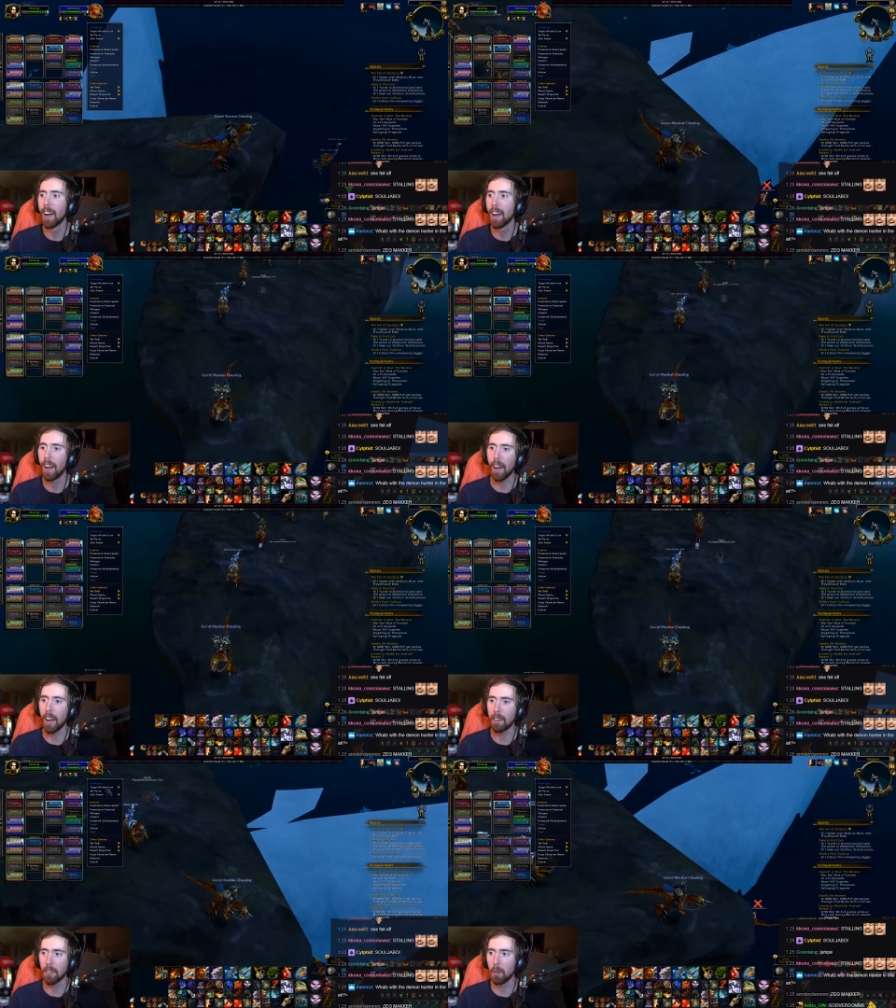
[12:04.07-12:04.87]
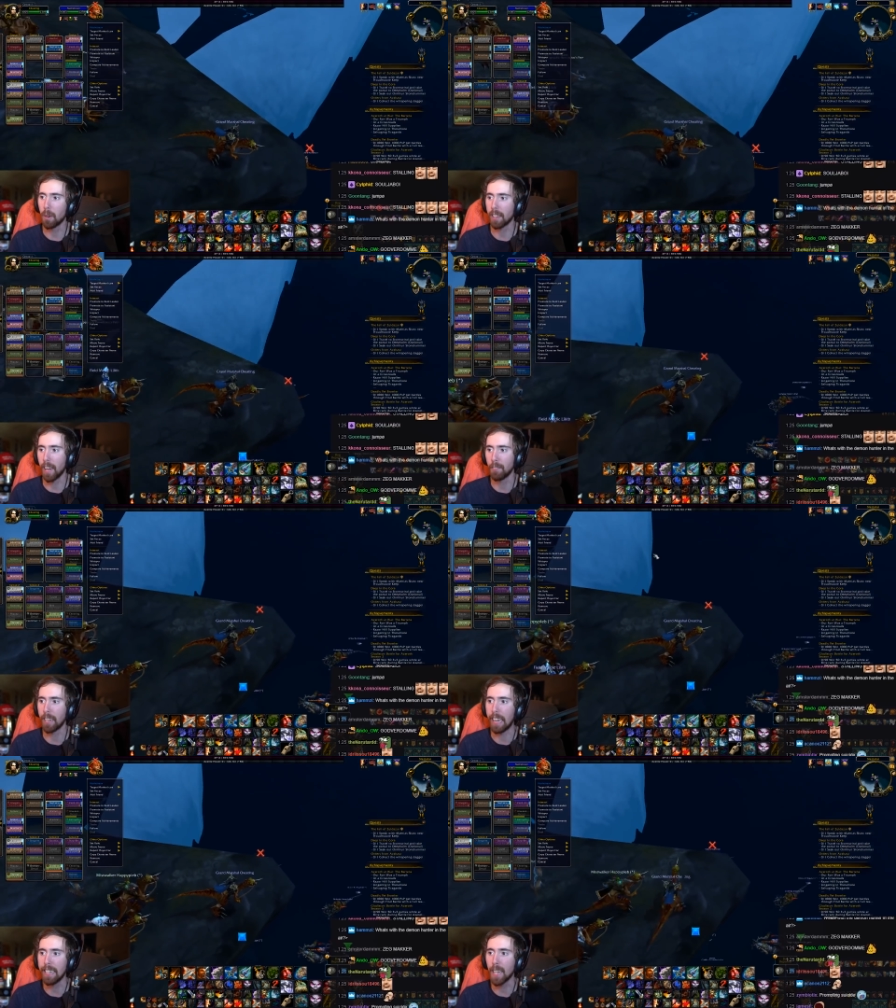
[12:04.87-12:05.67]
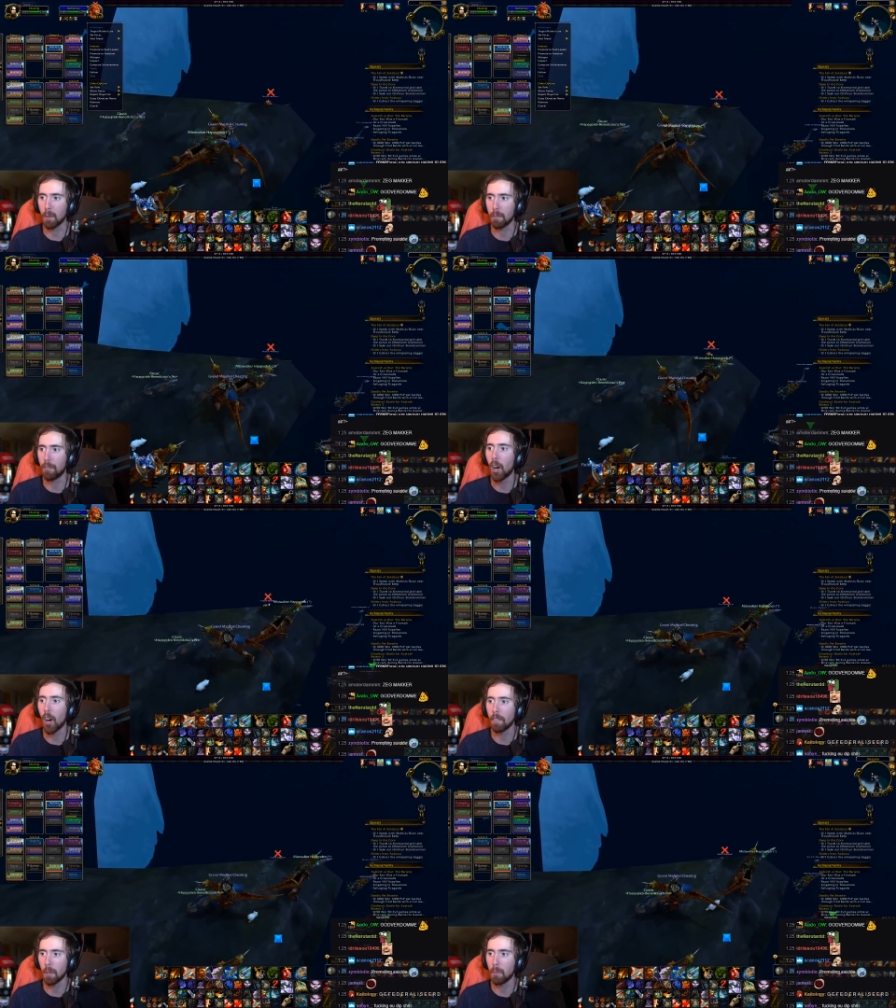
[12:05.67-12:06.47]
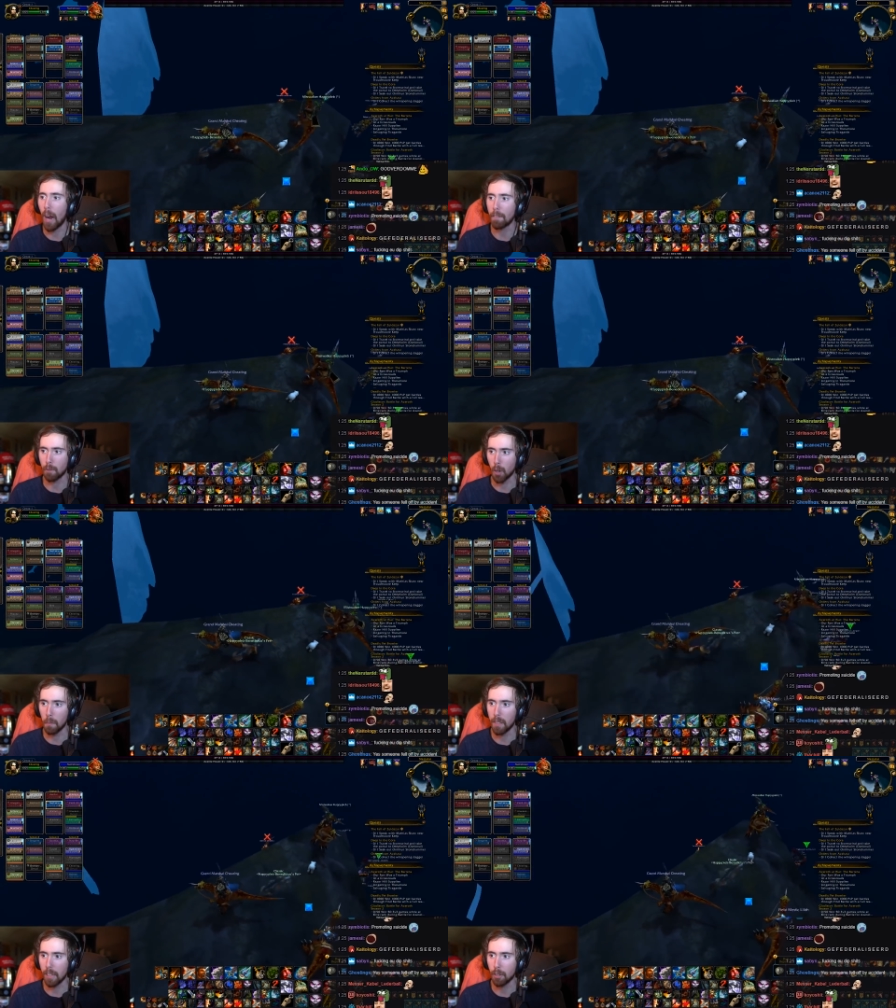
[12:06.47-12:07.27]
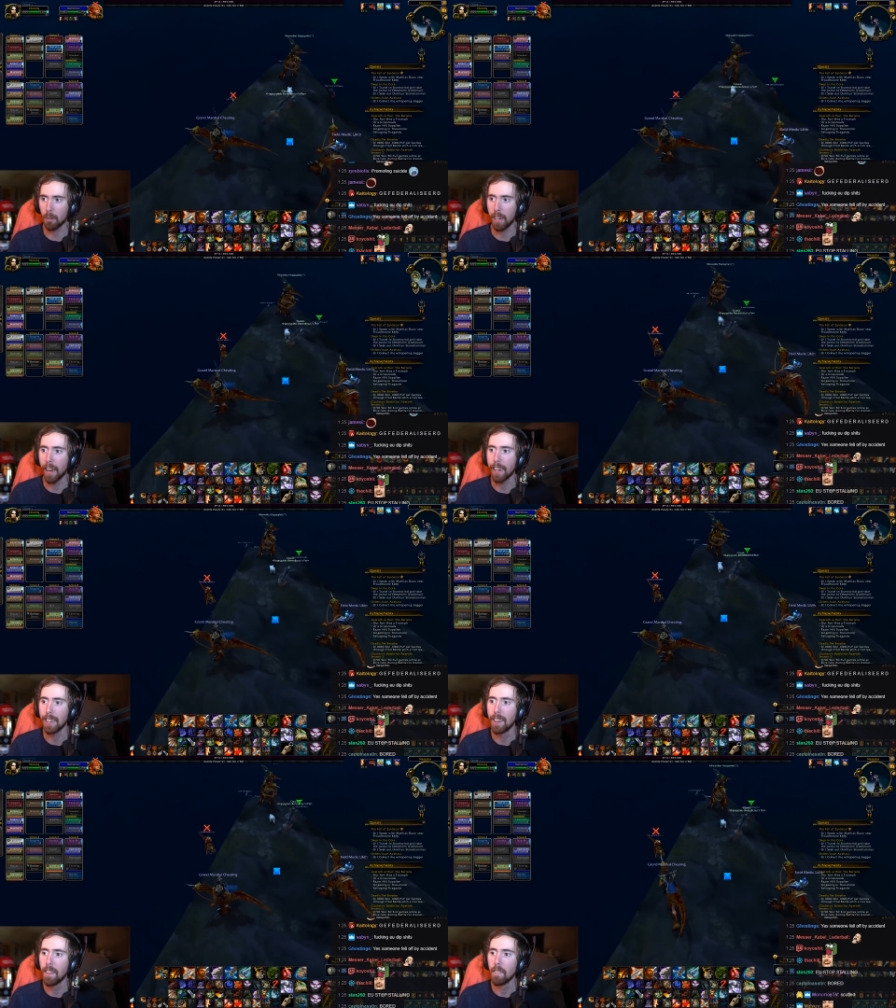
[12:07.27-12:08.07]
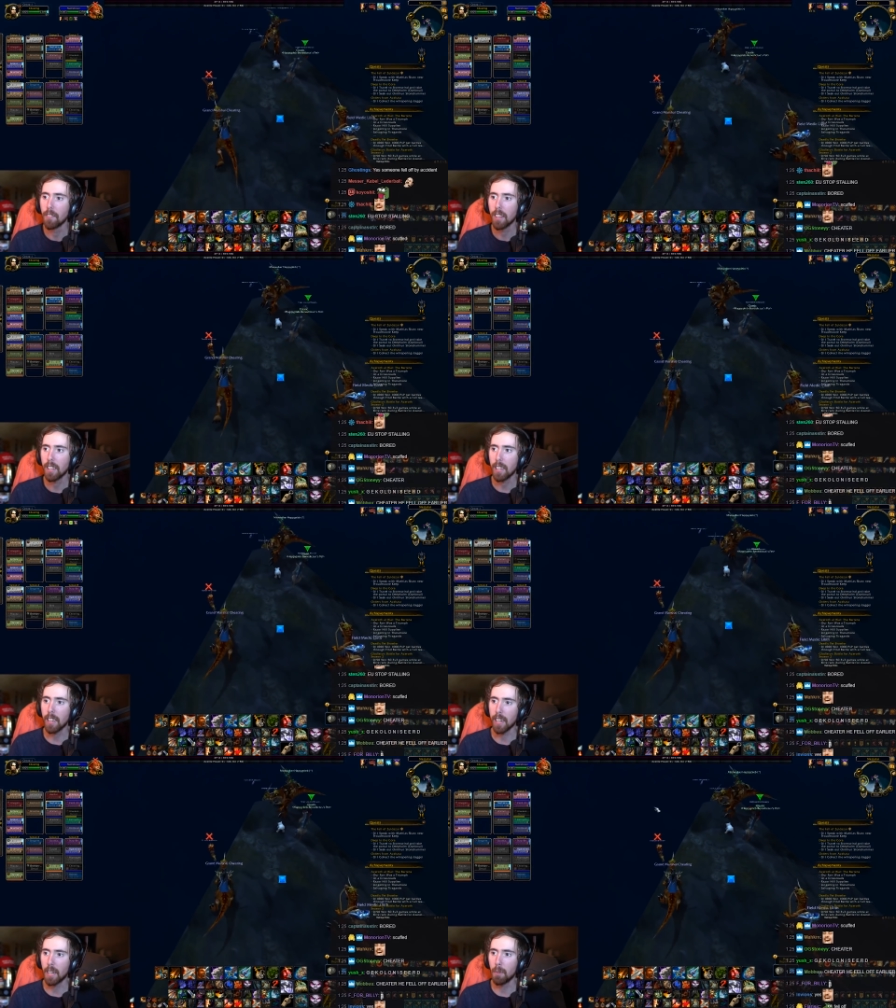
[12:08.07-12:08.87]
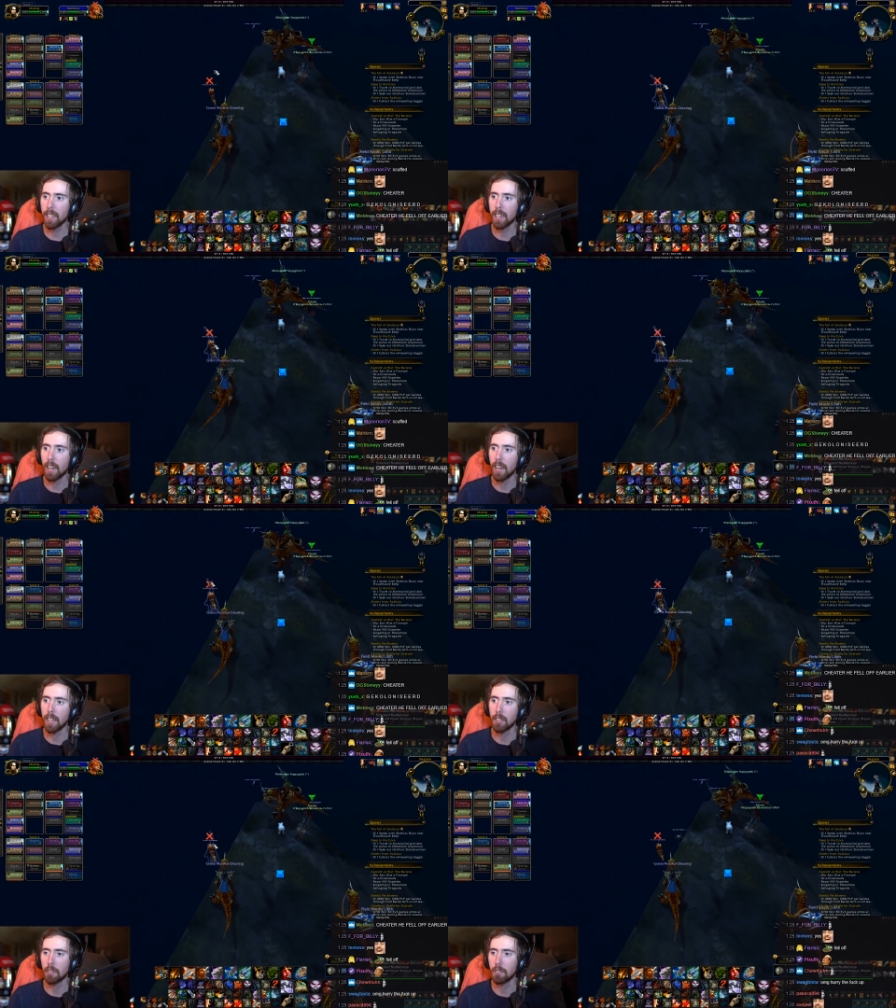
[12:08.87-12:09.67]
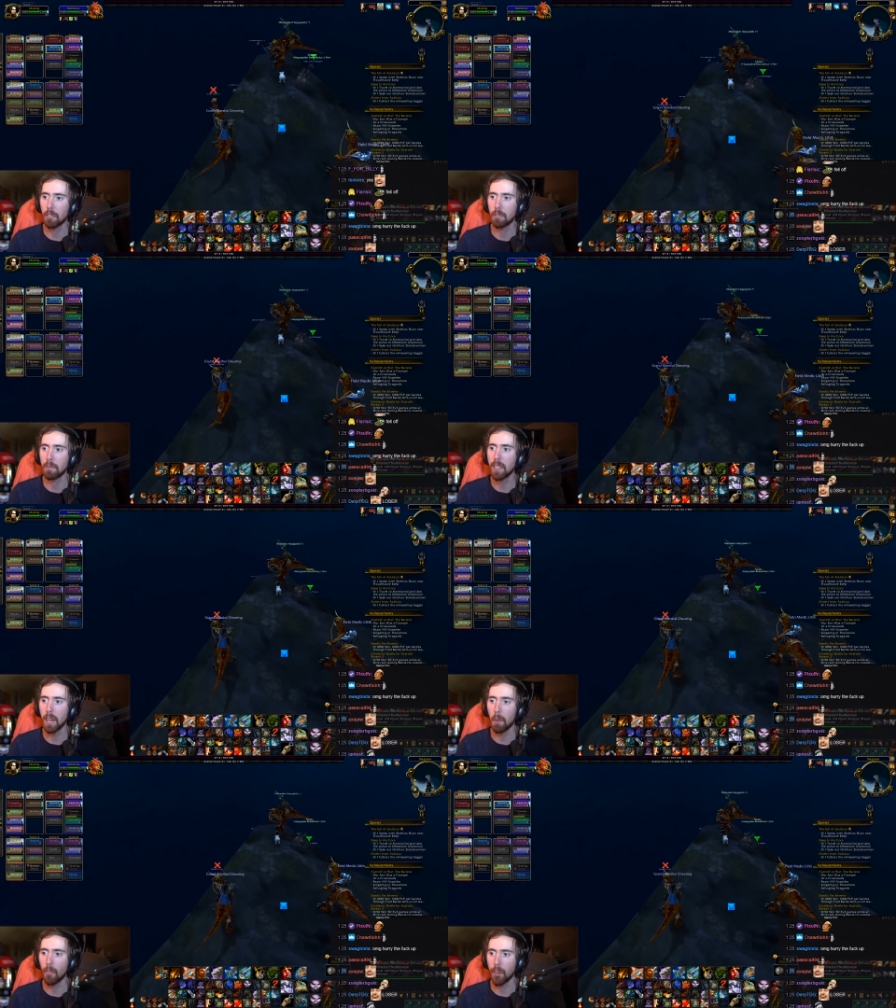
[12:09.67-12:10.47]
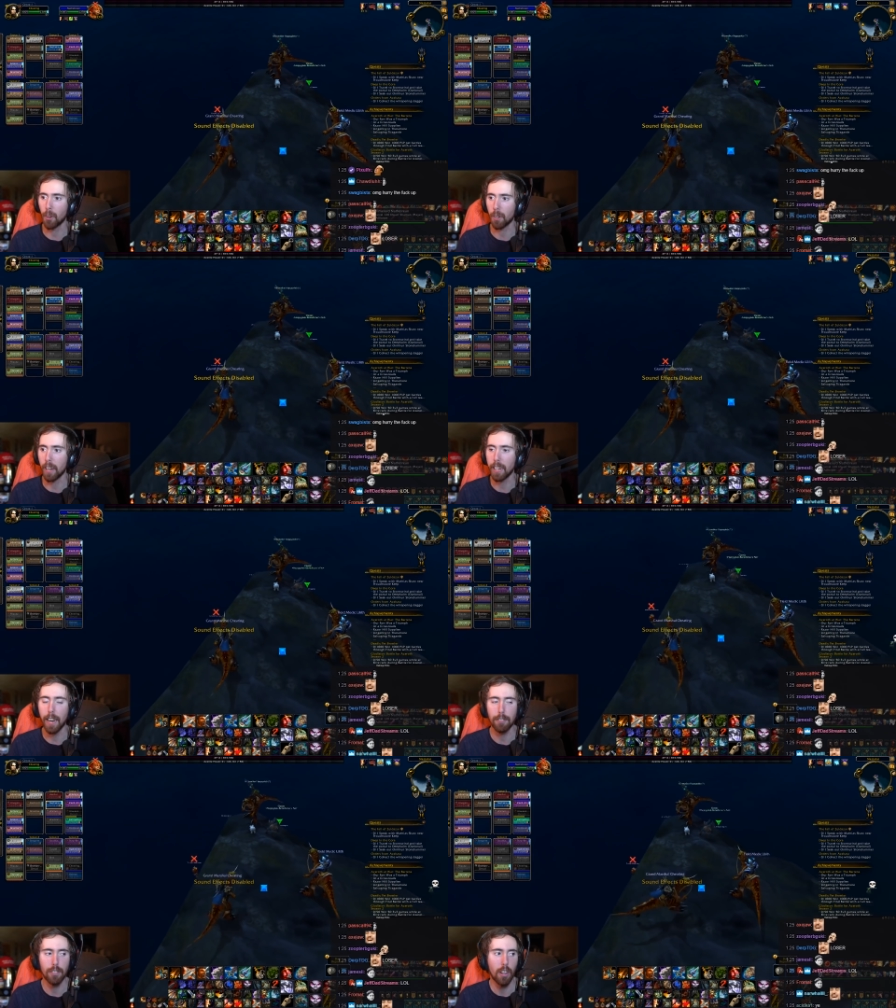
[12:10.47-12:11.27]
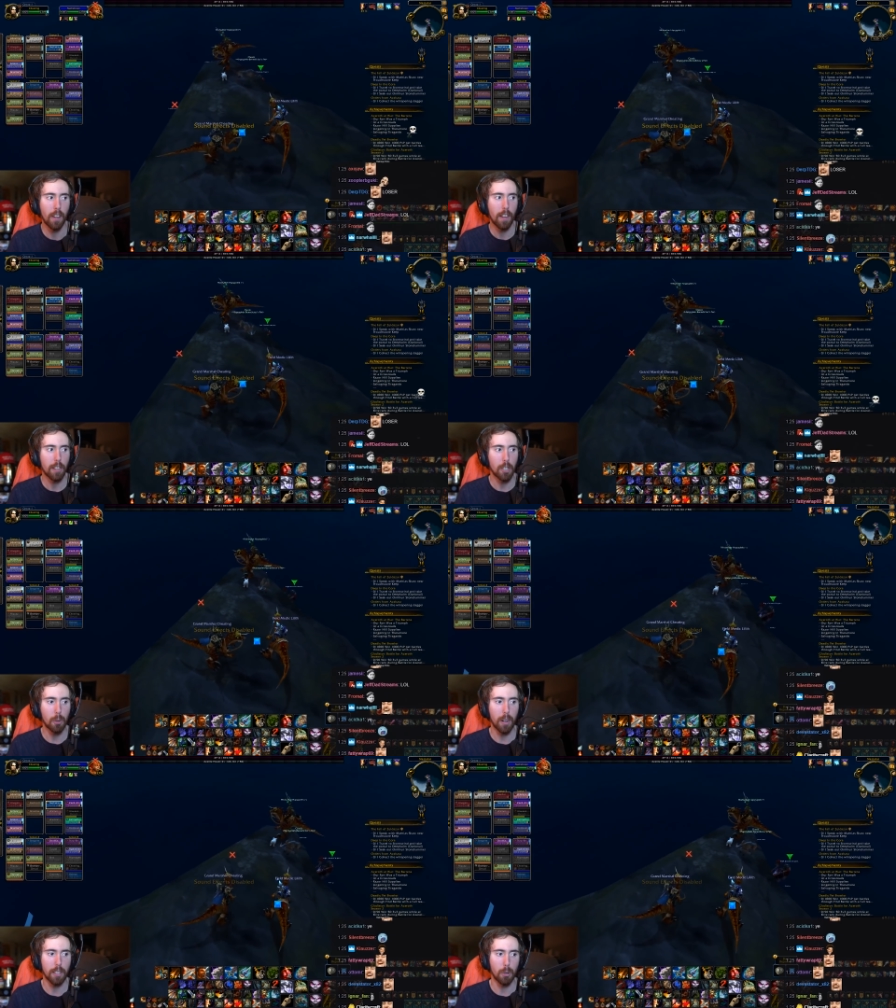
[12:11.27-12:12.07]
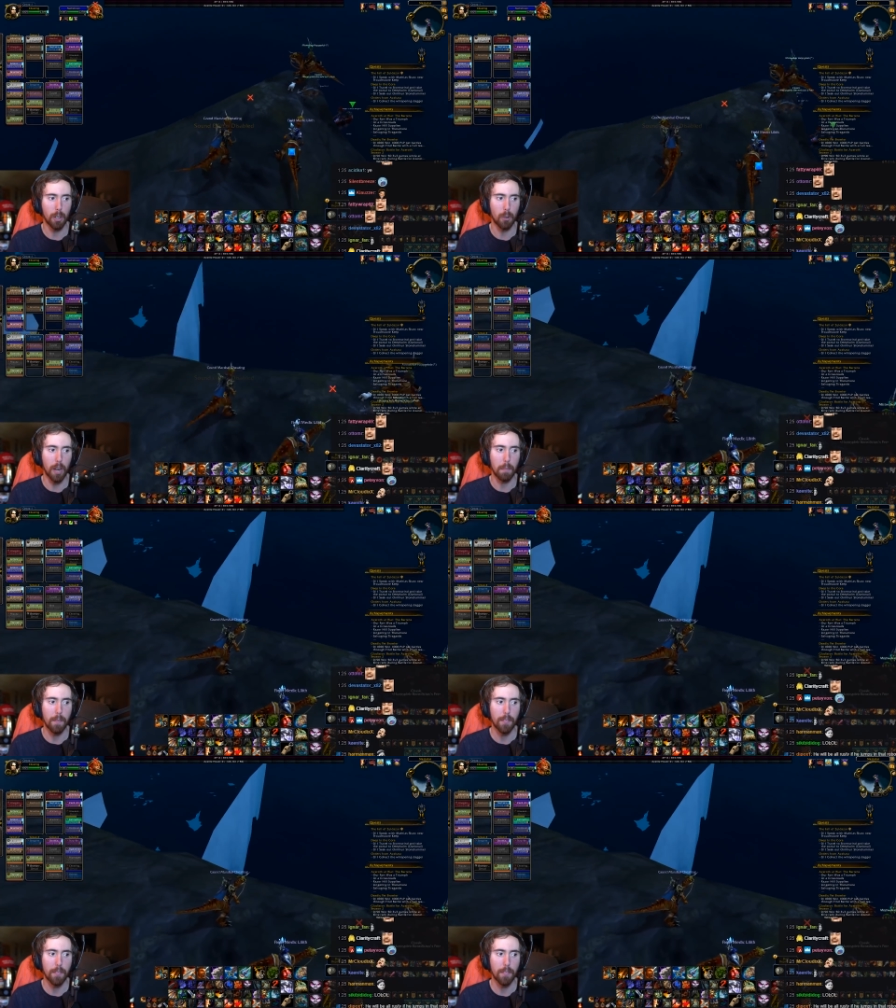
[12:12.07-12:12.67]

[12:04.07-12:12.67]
Uh, I don't know what kind of an idiot would fall off the platform, but that's okay. Yeah, can we get a just just get him over here, okay, guys? Do a do a grip.